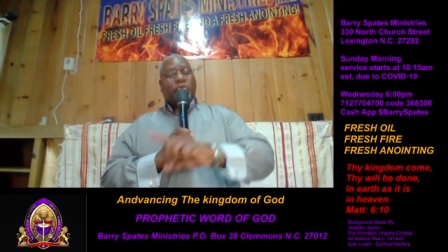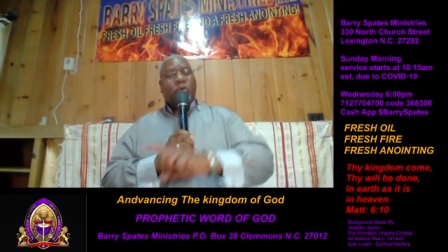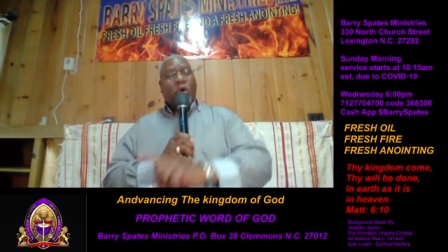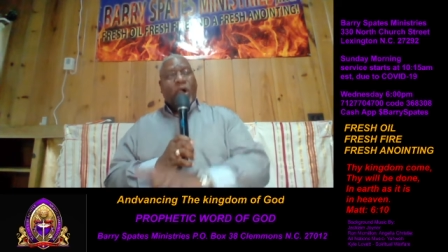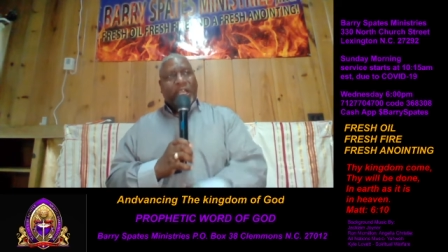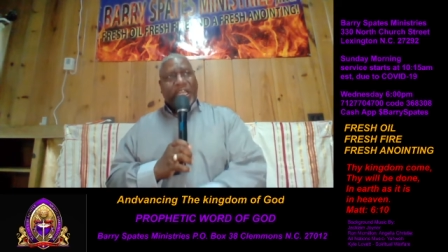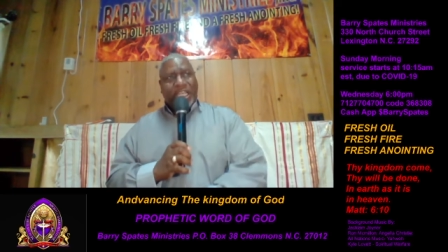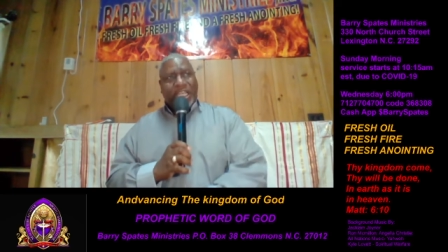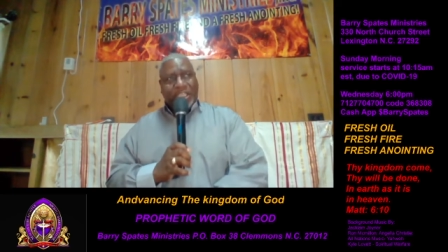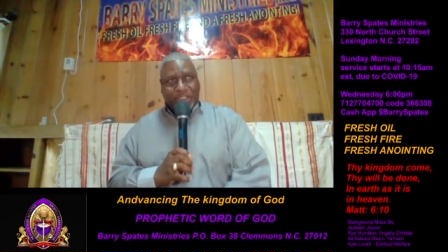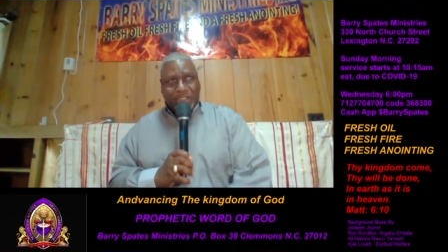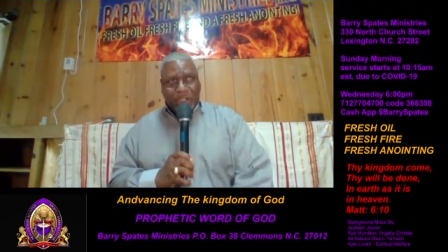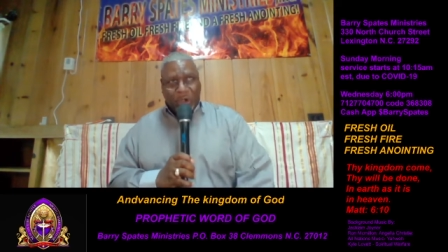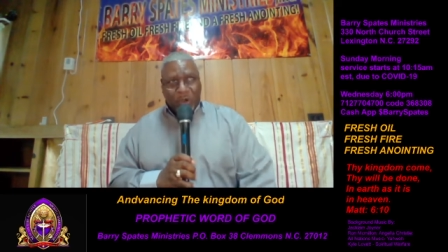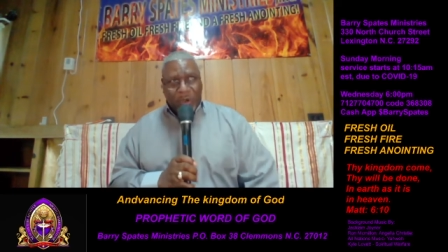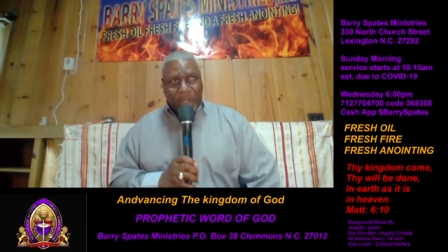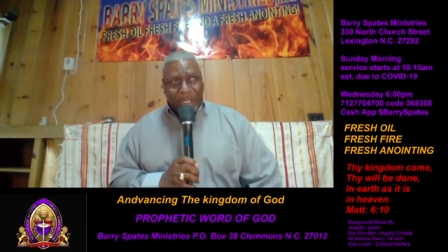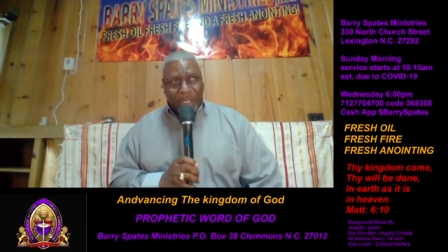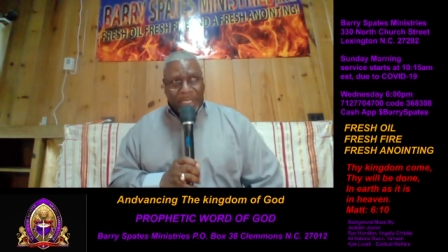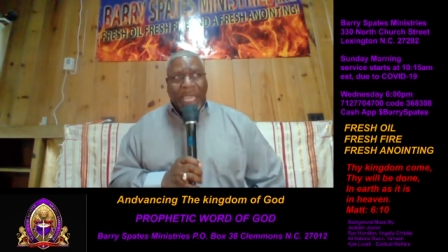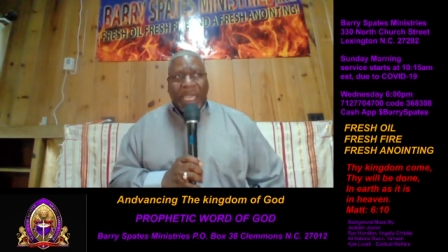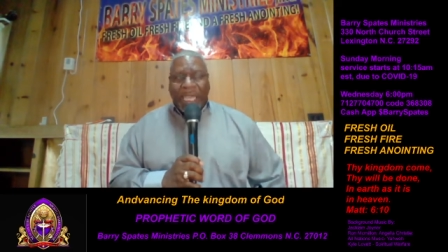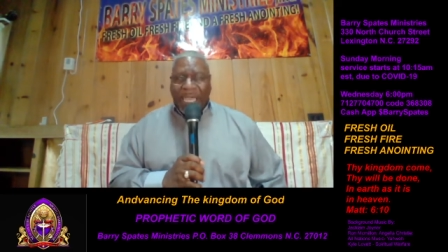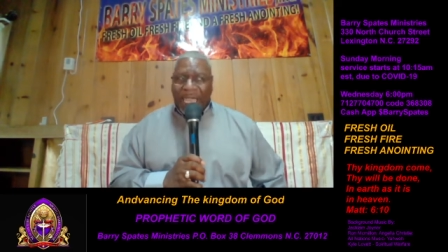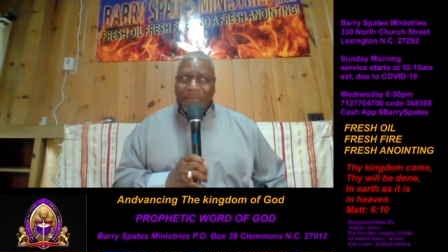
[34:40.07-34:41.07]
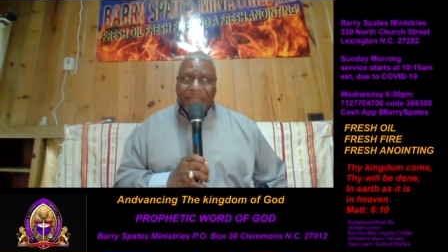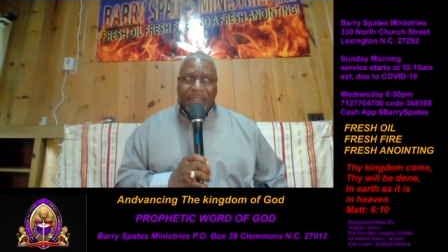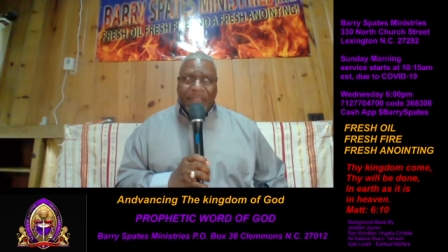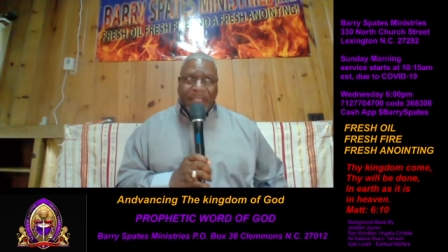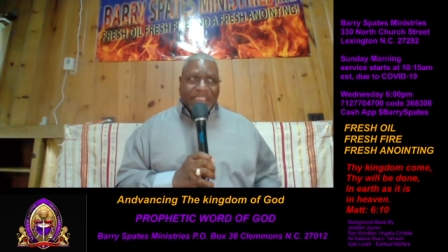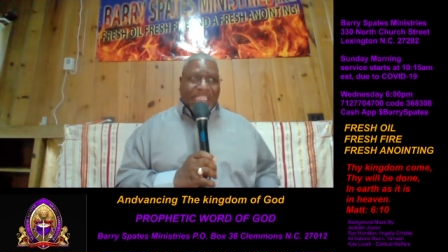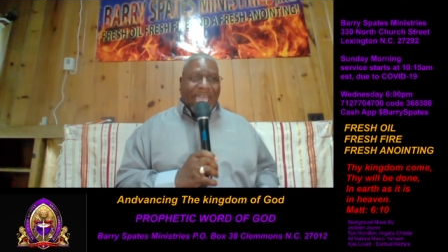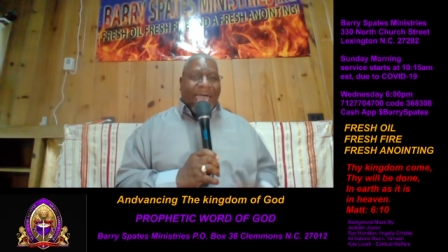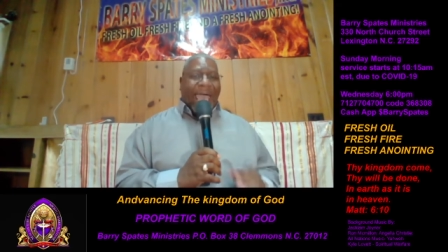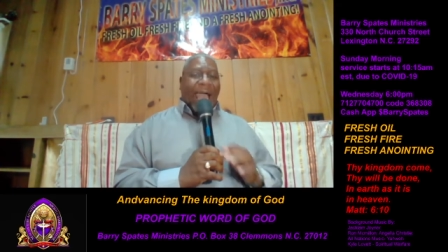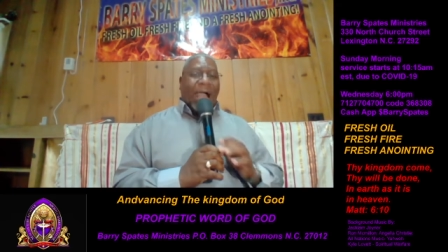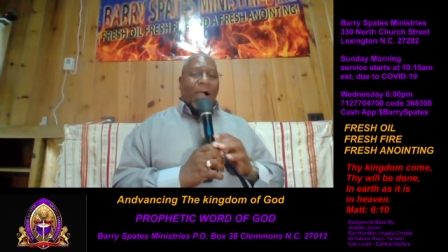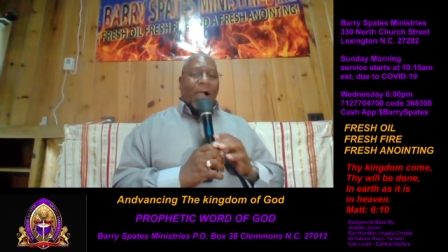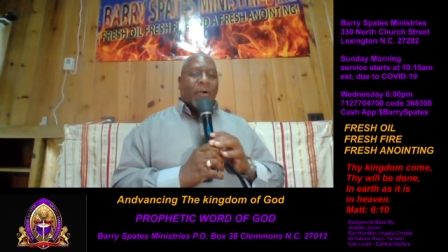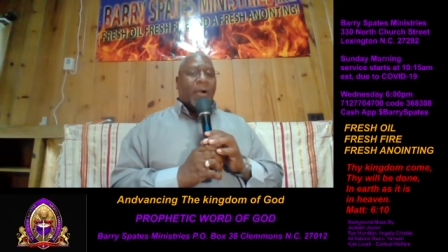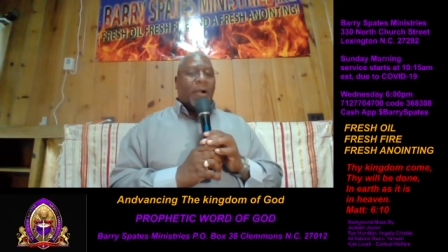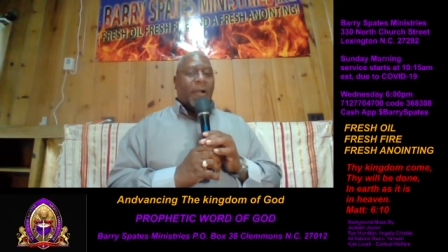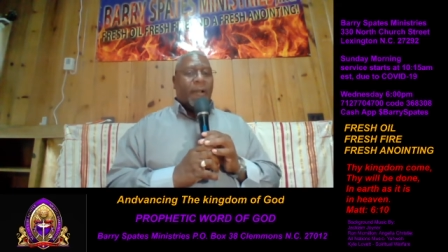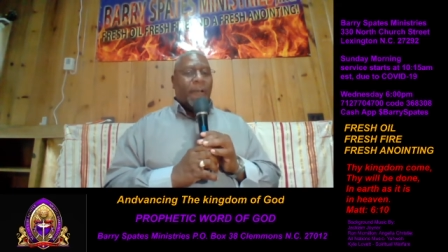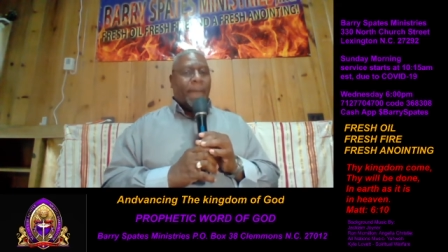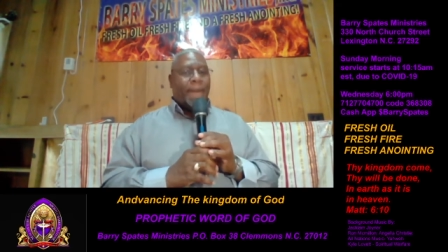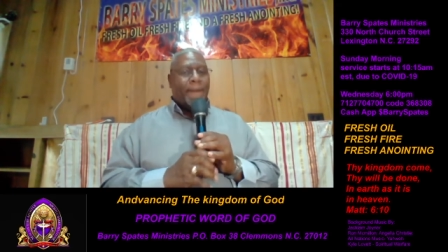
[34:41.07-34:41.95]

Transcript: what he's doing in this hour.